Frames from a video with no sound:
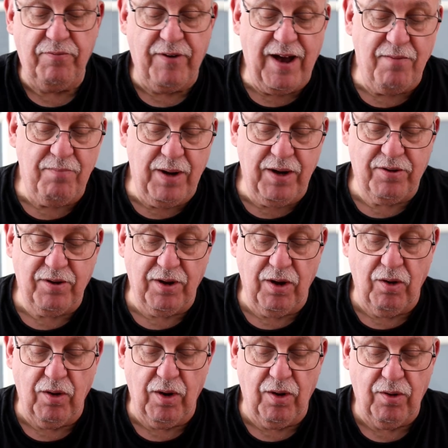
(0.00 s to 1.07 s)
5 minutes
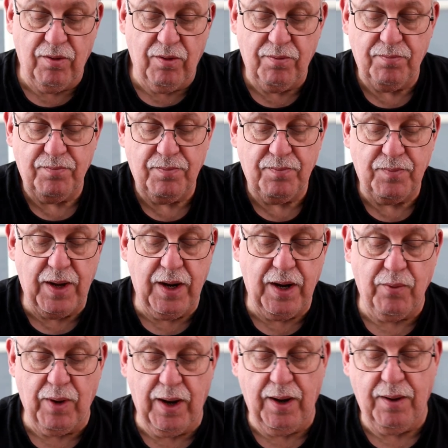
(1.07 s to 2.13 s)
ago though.
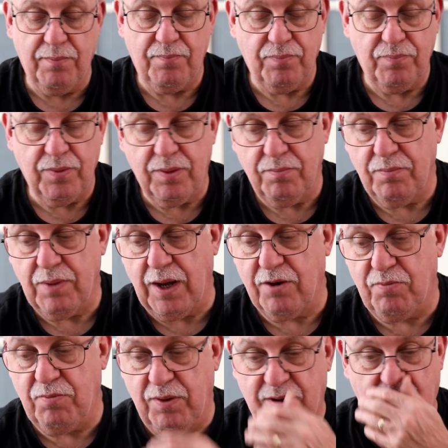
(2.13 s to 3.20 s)
Anyway,
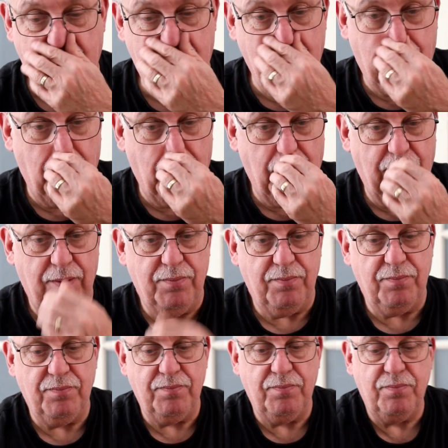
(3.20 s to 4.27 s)
that's beside the point.
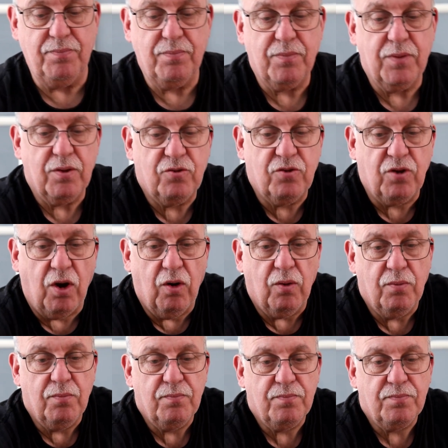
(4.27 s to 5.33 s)
So